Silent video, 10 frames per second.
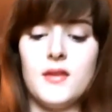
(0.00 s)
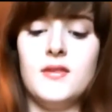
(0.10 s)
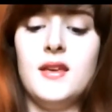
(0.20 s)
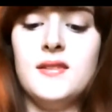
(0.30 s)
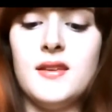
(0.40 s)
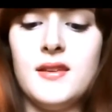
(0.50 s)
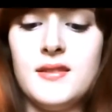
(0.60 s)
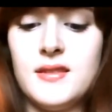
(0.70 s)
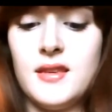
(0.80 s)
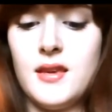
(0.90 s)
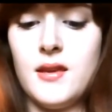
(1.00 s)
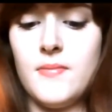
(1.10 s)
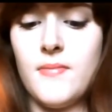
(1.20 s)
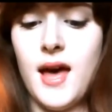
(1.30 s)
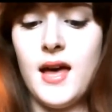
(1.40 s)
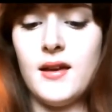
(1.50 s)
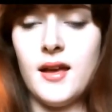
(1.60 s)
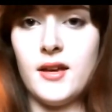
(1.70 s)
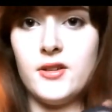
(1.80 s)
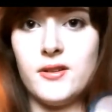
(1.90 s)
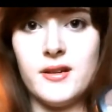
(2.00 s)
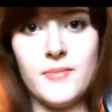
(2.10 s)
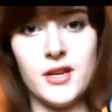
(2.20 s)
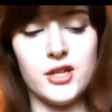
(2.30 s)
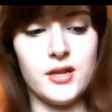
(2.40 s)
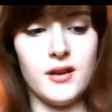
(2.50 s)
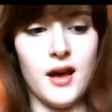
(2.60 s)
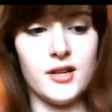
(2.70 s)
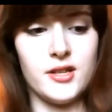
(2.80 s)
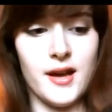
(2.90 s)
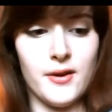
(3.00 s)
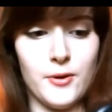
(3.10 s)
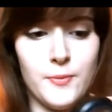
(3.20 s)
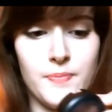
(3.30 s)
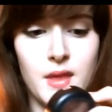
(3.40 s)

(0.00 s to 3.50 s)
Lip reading: This is the MAC Extra Dimension Eyeshadow